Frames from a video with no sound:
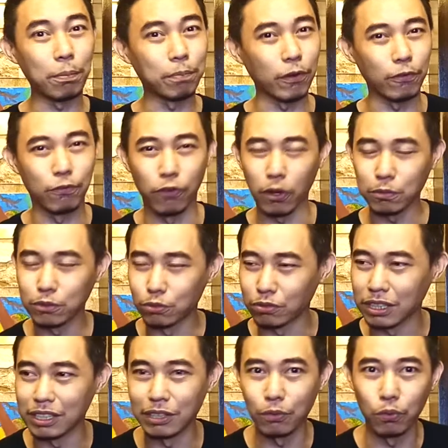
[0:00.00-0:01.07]
performs
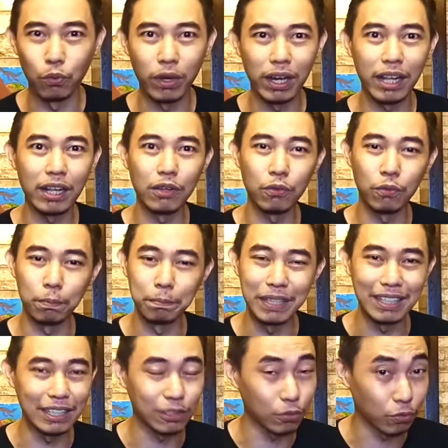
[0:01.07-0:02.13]
really well,
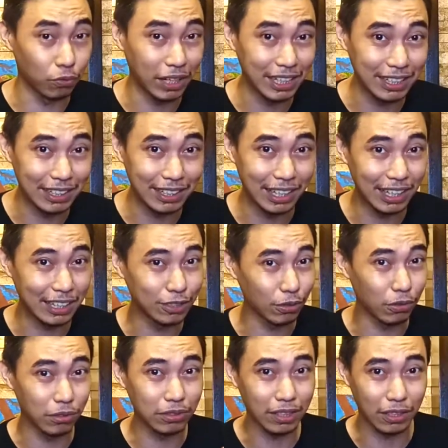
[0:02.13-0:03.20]
be it rainy days
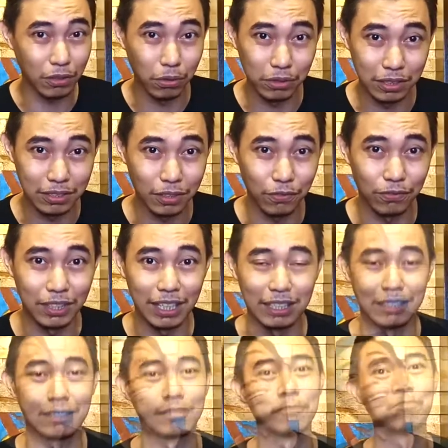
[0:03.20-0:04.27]
or the coldest of
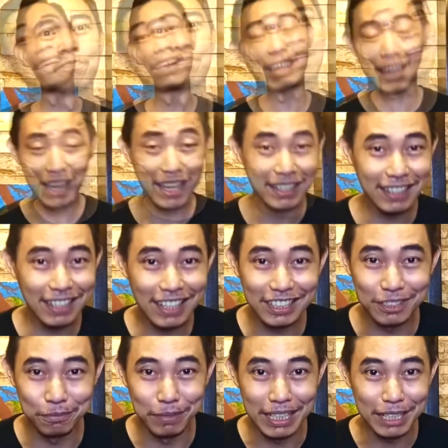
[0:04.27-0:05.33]
days. And that
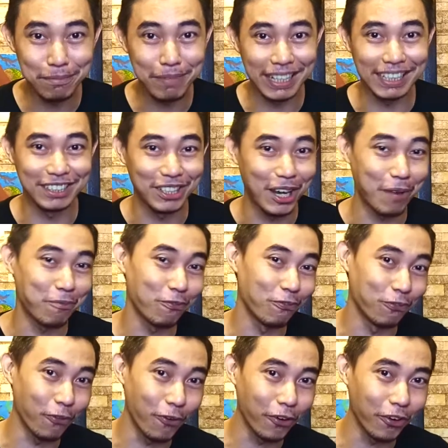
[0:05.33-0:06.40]
has been my top
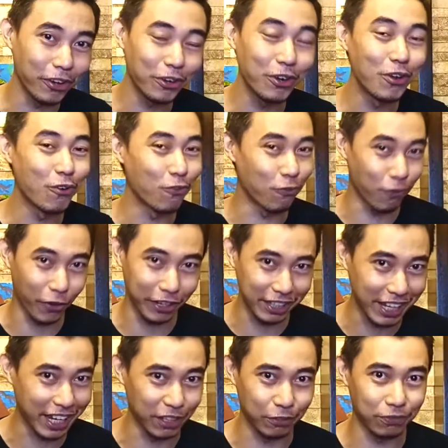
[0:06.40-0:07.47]
4 for
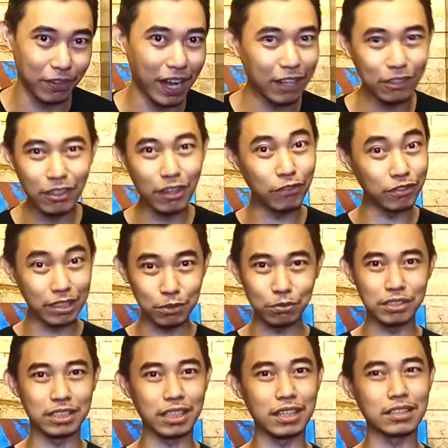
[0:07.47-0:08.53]
life. I don't know if this
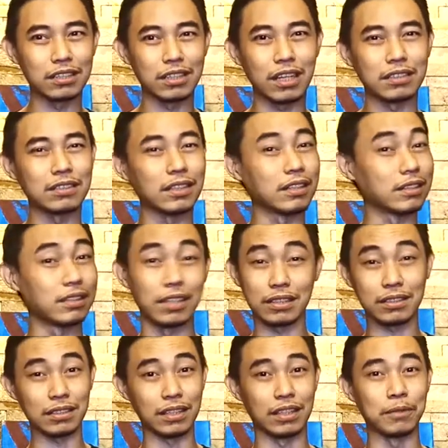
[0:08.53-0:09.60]
would change next year, let's
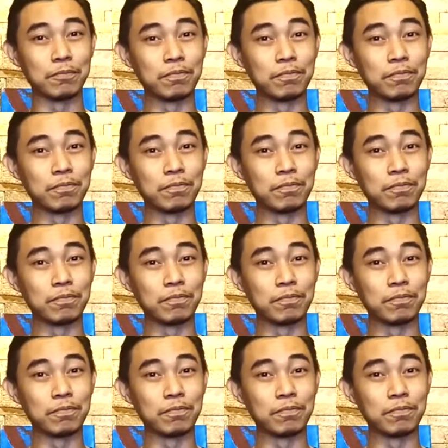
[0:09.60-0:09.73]
see.